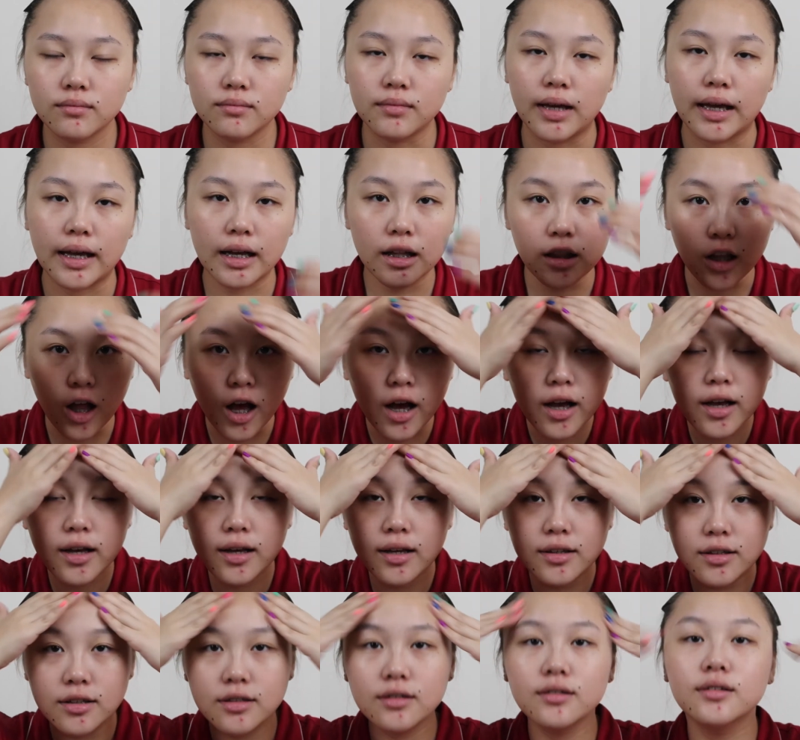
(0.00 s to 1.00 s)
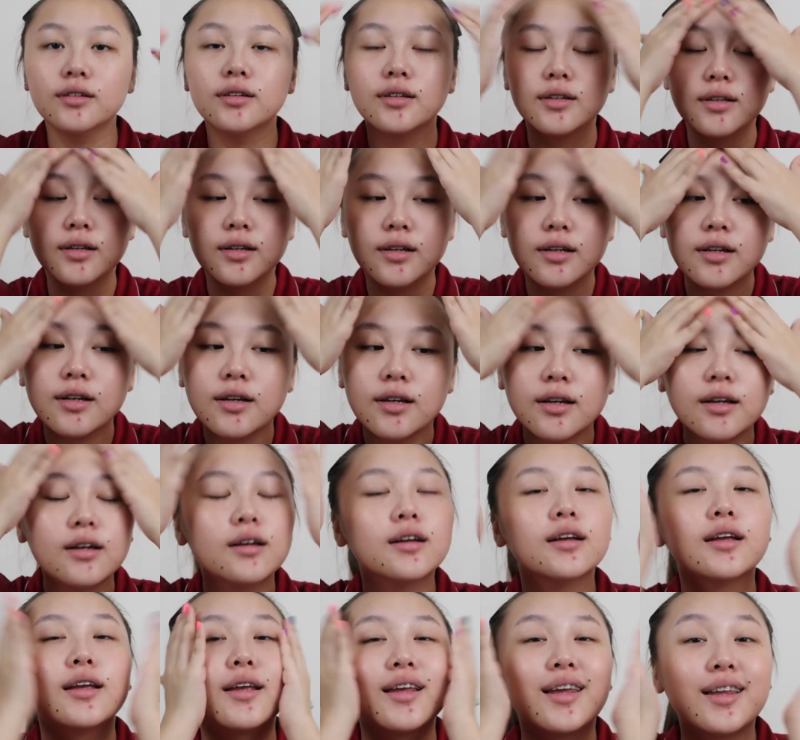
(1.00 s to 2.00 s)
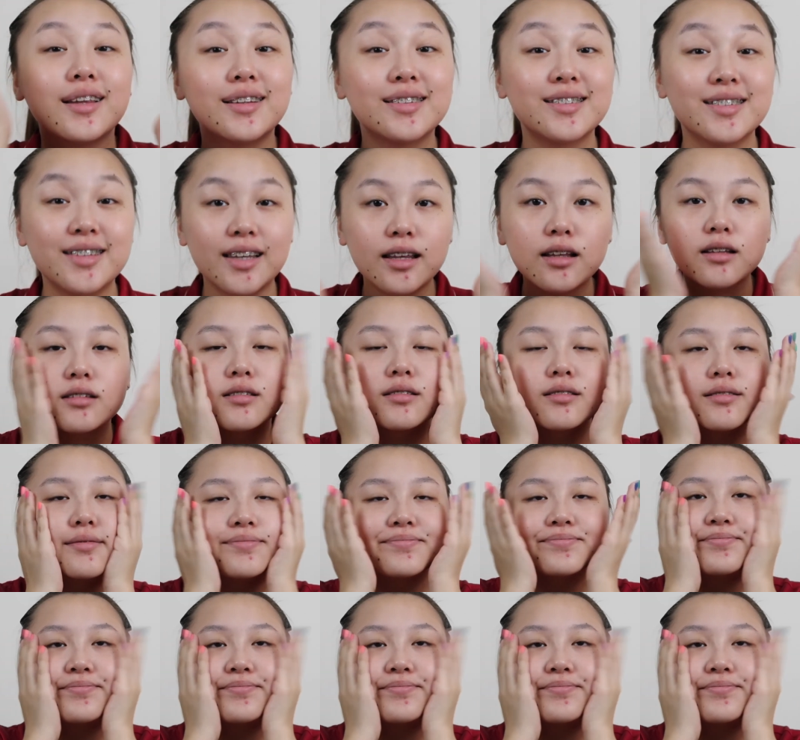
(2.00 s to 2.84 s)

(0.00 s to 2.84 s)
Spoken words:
My clock. It sinks.